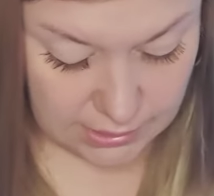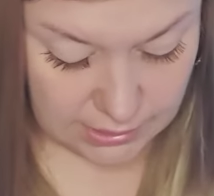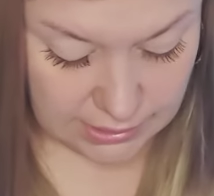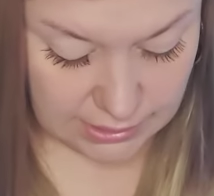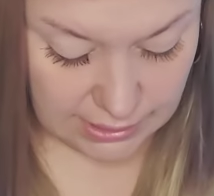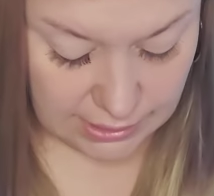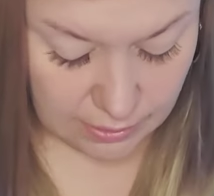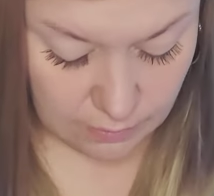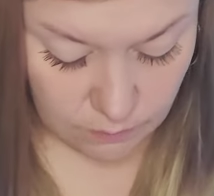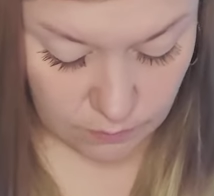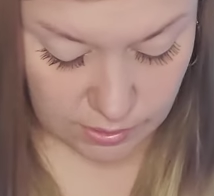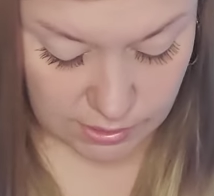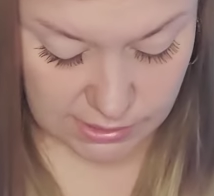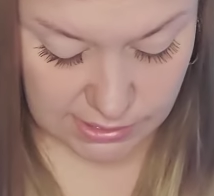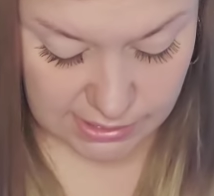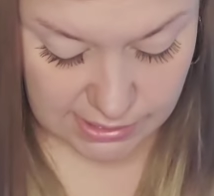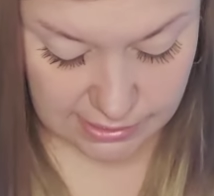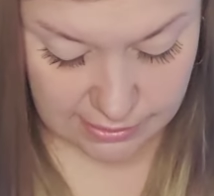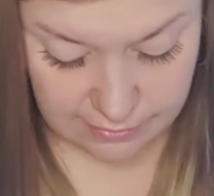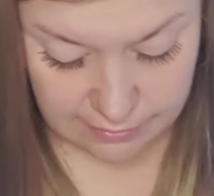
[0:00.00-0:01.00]
the King of
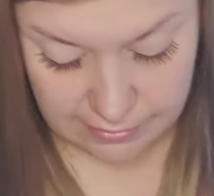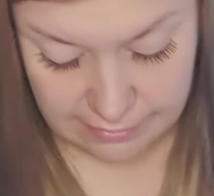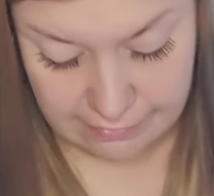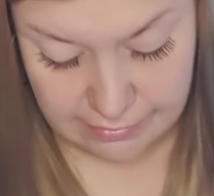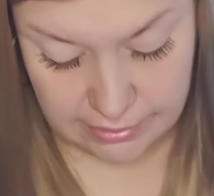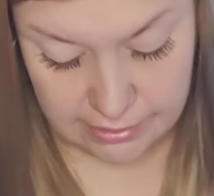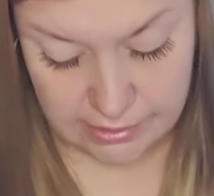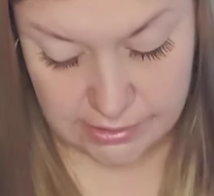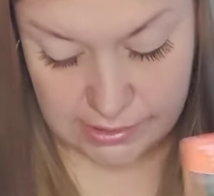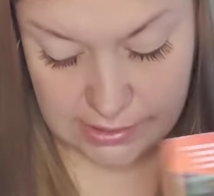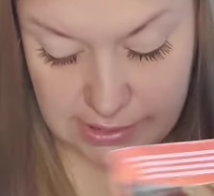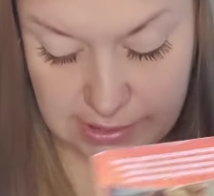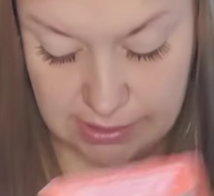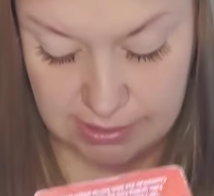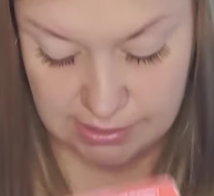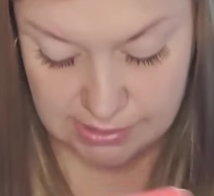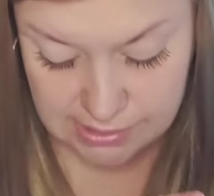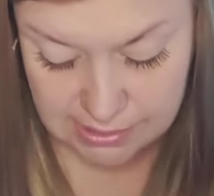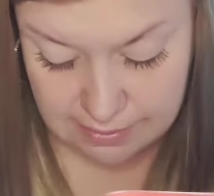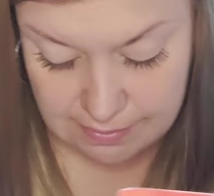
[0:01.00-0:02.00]
Wands in the reverse,
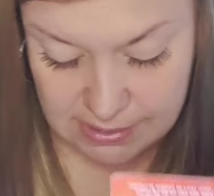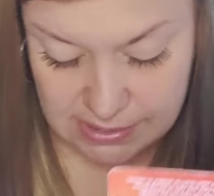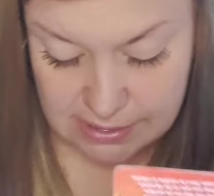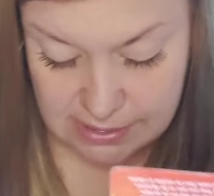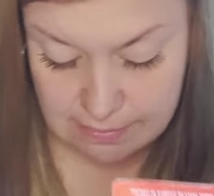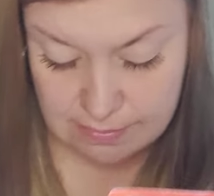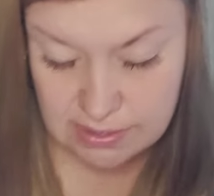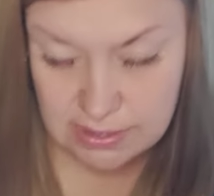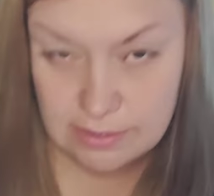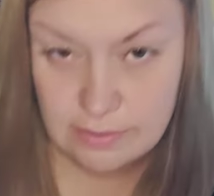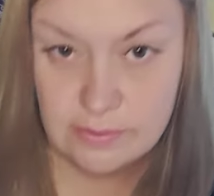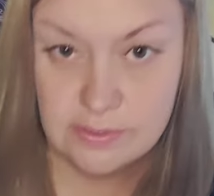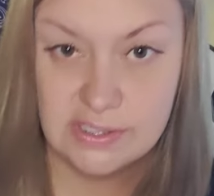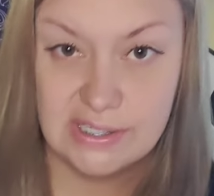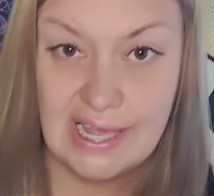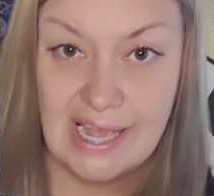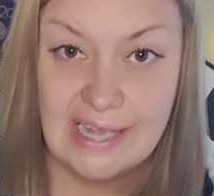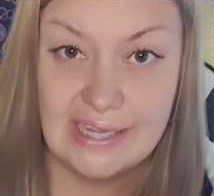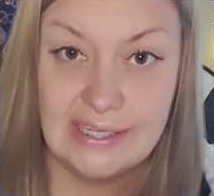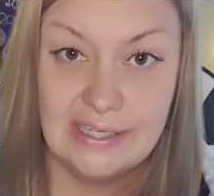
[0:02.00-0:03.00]
this could be somebody who's
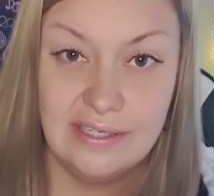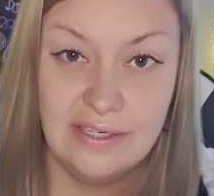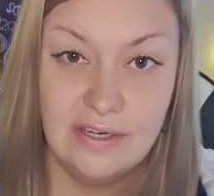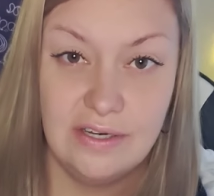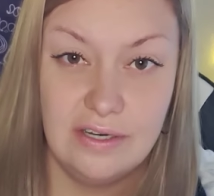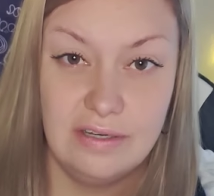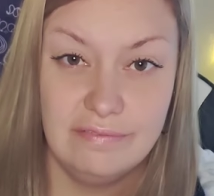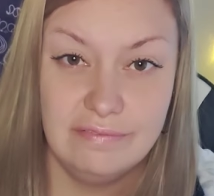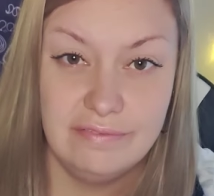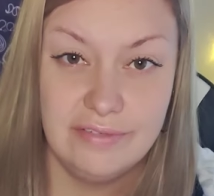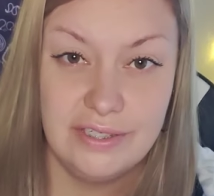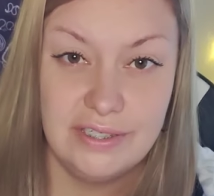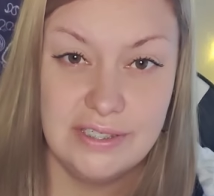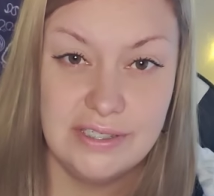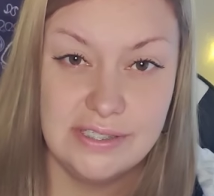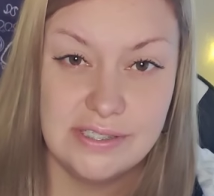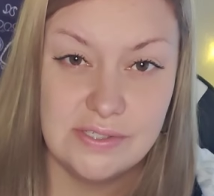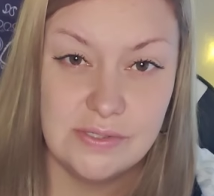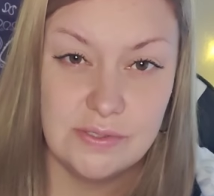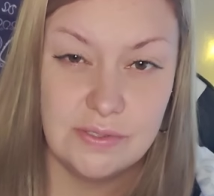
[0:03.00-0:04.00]
lacking
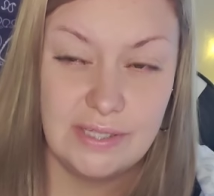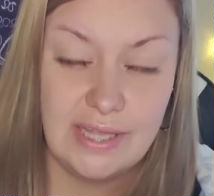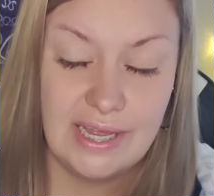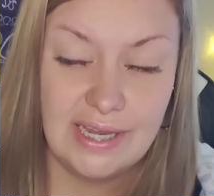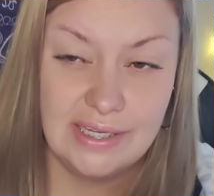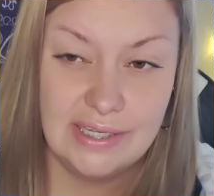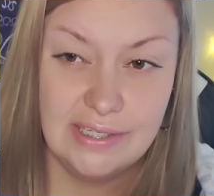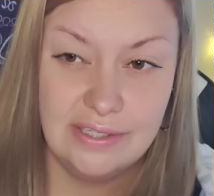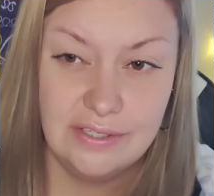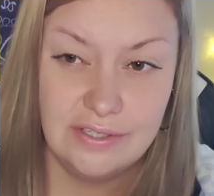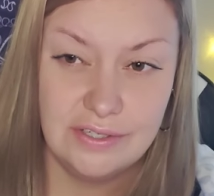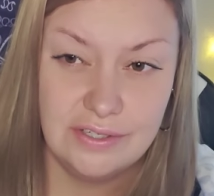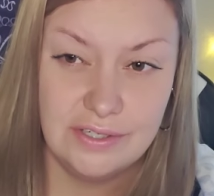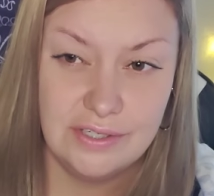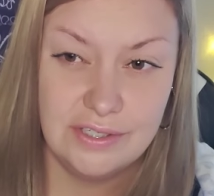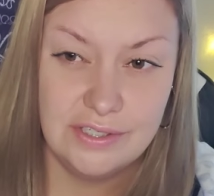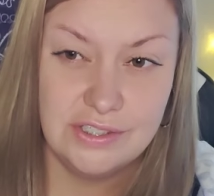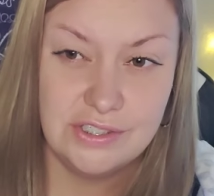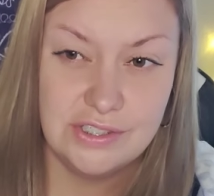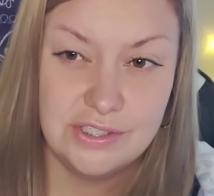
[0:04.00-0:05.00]
confidence or lacking
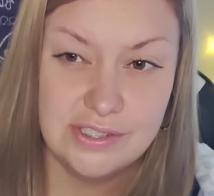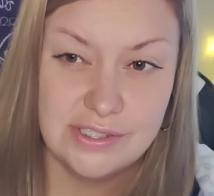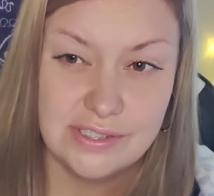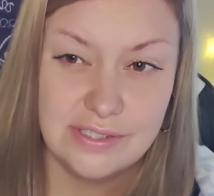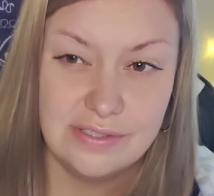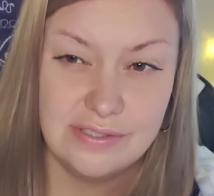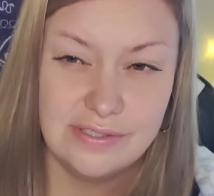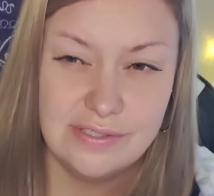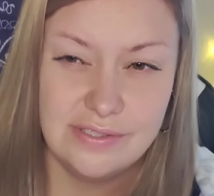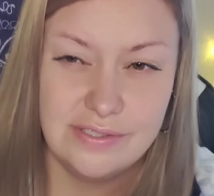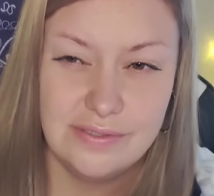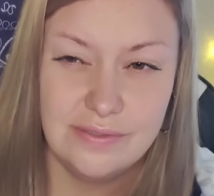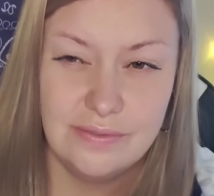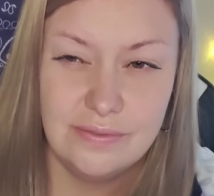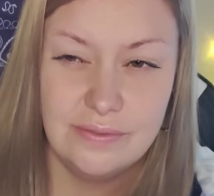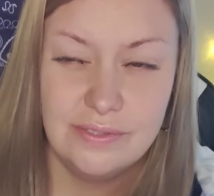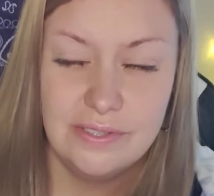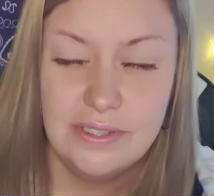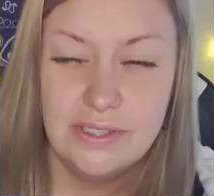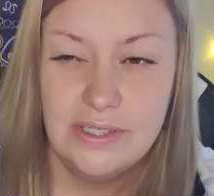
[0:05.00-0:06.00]
courage. This can
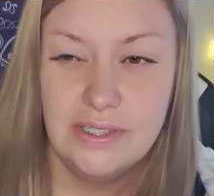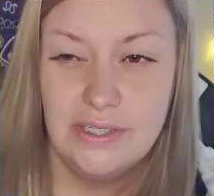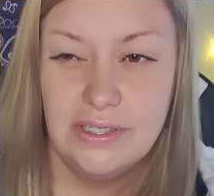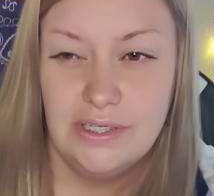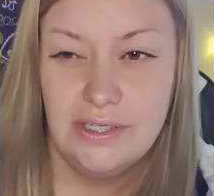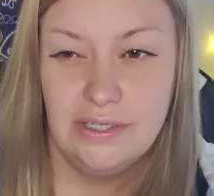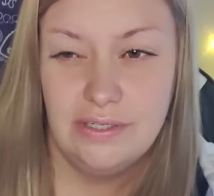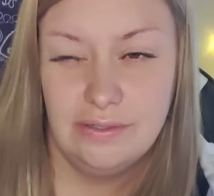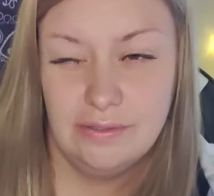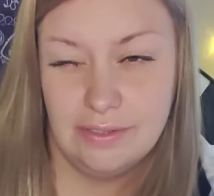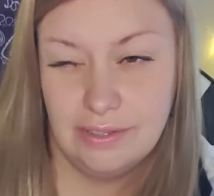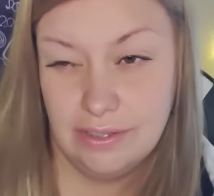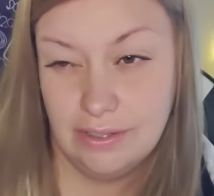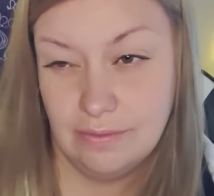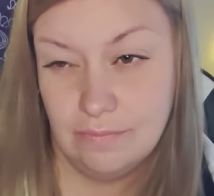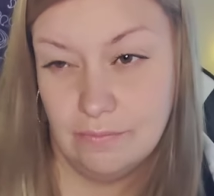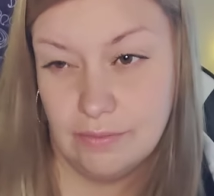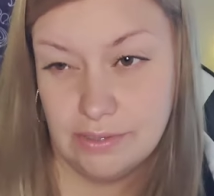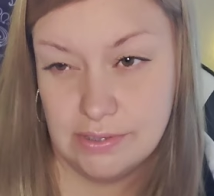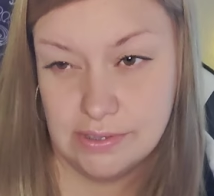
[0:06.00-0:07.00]
also, you know,
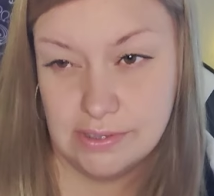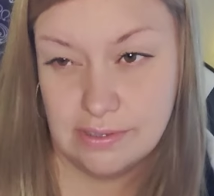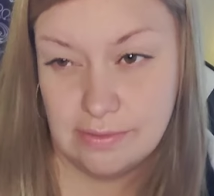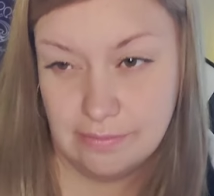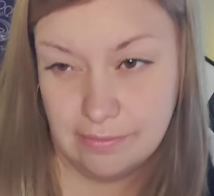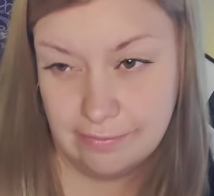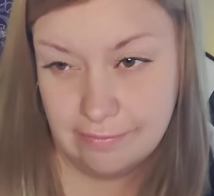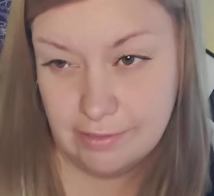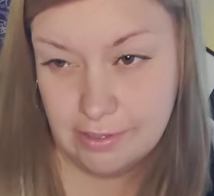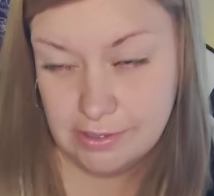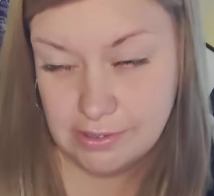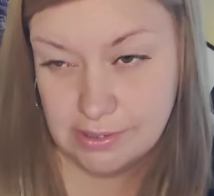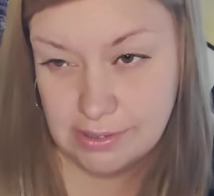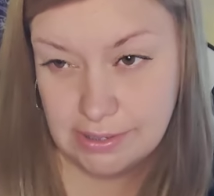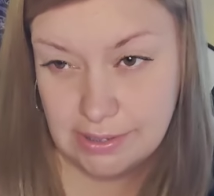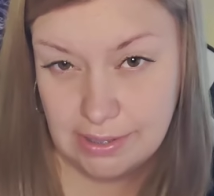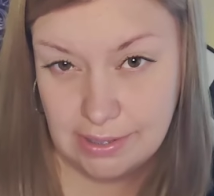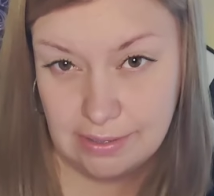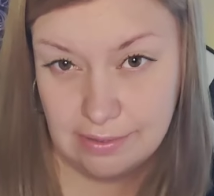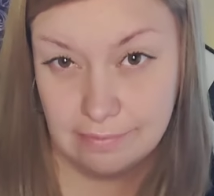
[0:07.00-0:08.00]
King of Wands in the reverse,
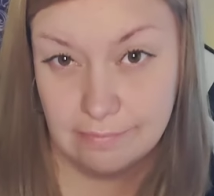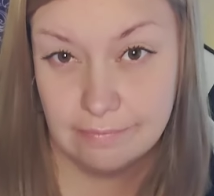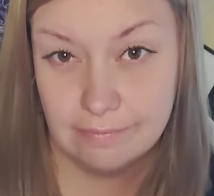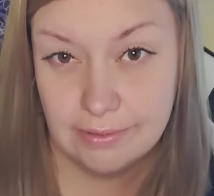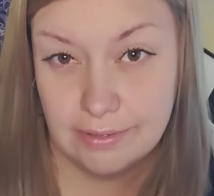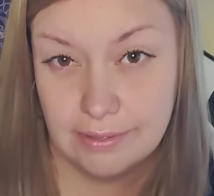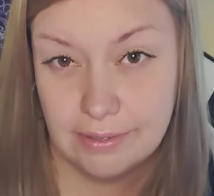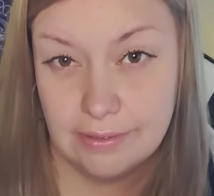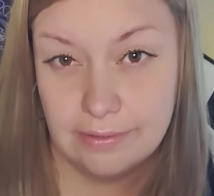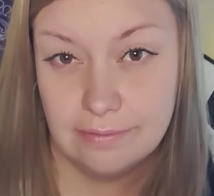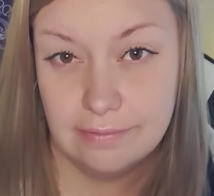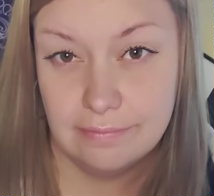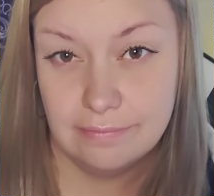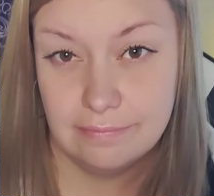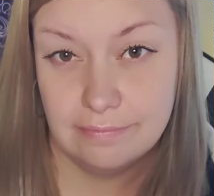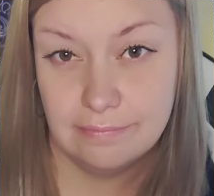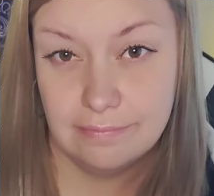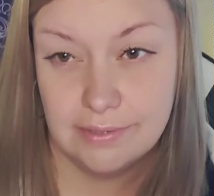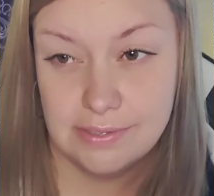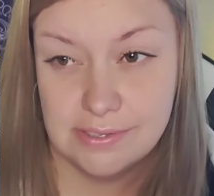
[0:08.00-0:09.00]
I, I don't really,
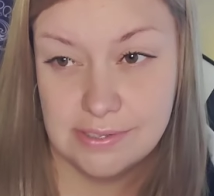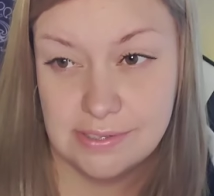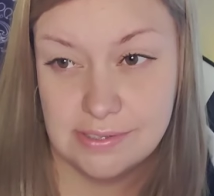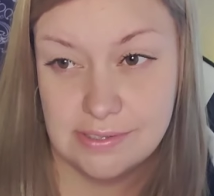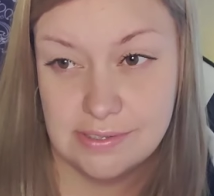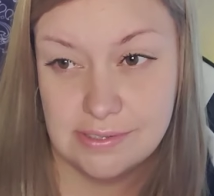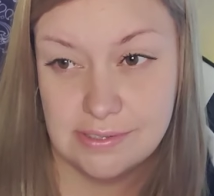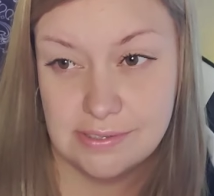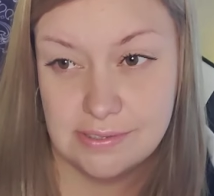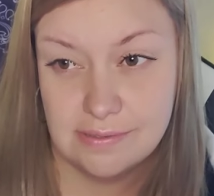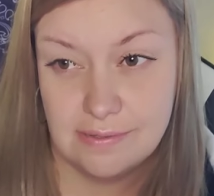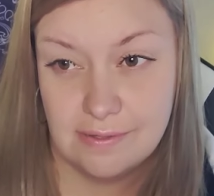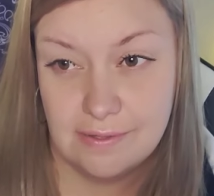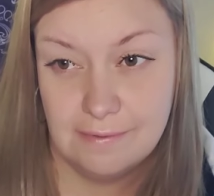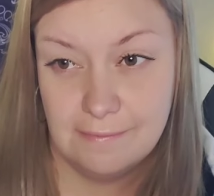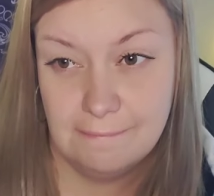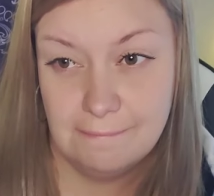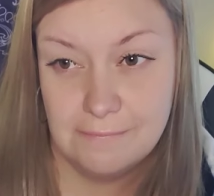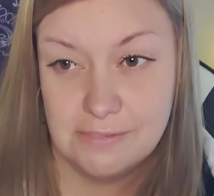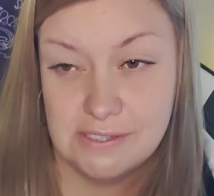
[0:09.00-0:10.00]
this is
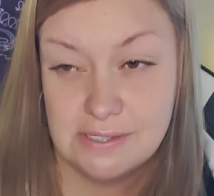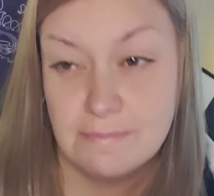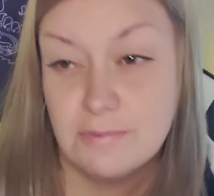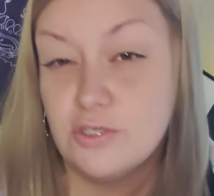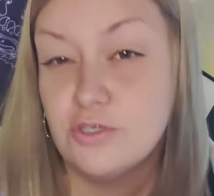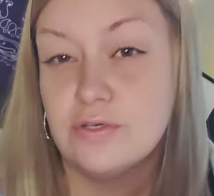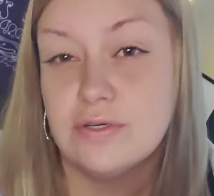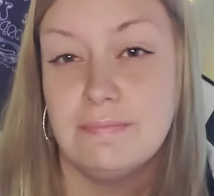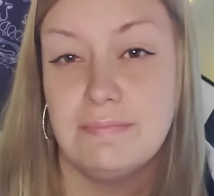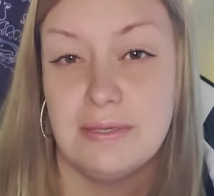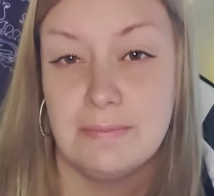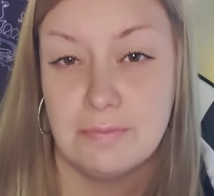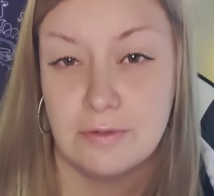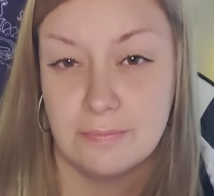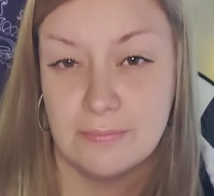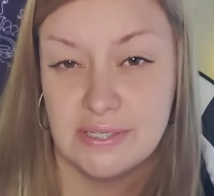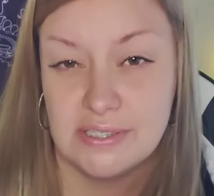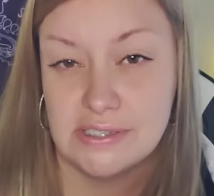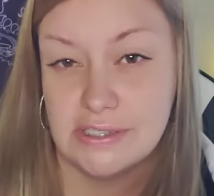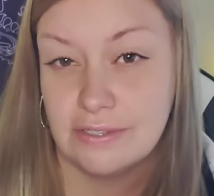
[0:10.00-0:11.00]
um, someone who could be
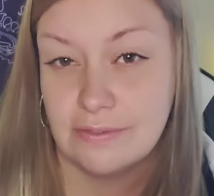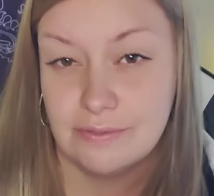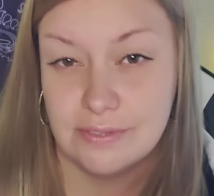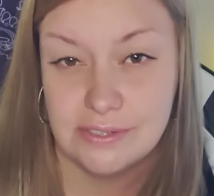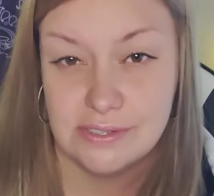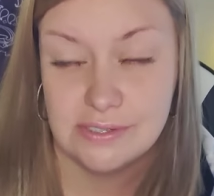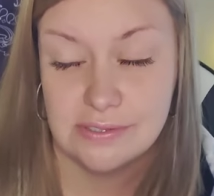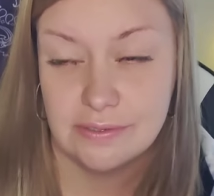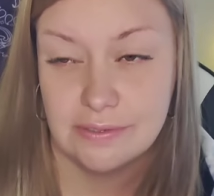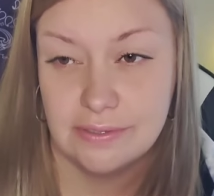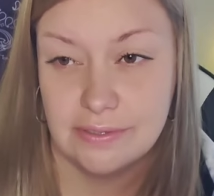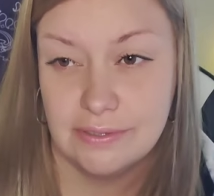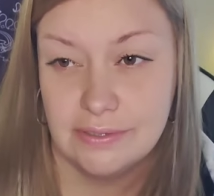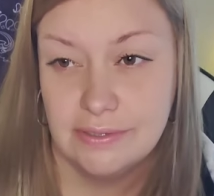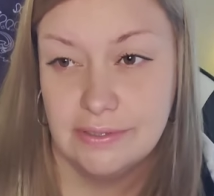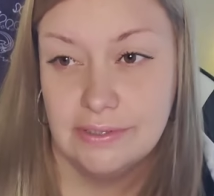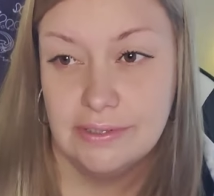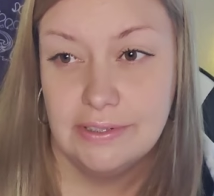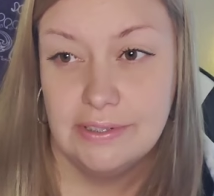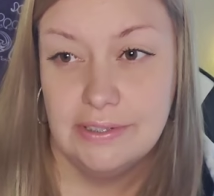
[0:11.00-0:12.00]
promiscuous or,